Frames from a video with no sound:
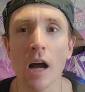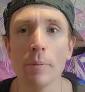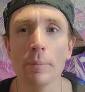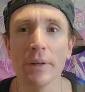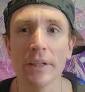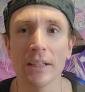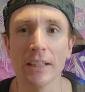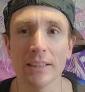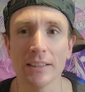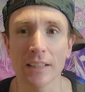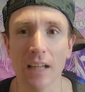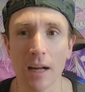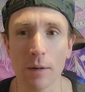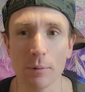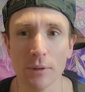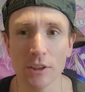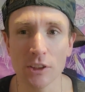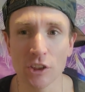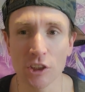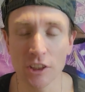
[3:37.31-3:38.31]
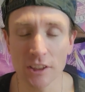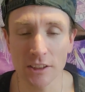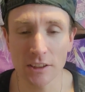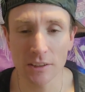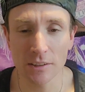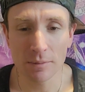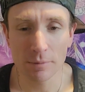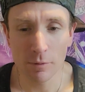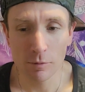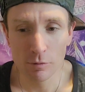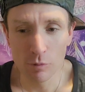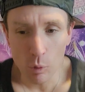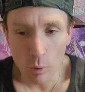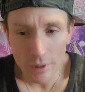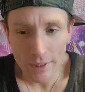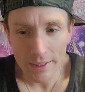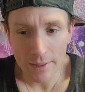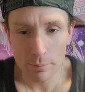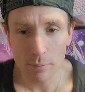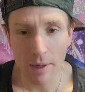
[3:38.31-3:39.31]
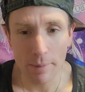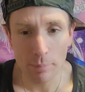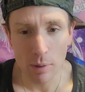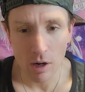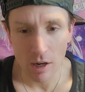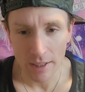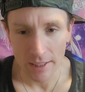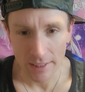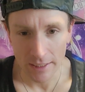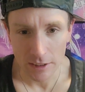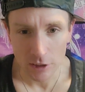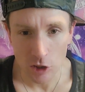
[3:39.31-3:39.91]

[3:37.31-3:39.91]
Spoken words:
because I was just voiding my body